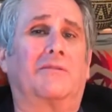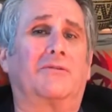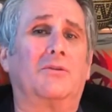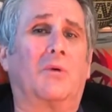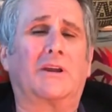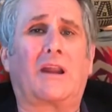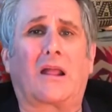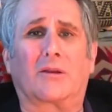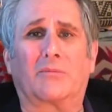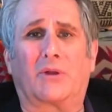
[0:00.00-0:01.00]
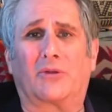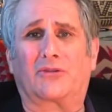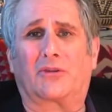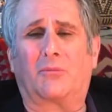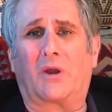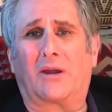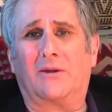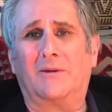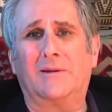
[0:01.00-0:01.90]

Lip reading: a few $1 bills somewhere,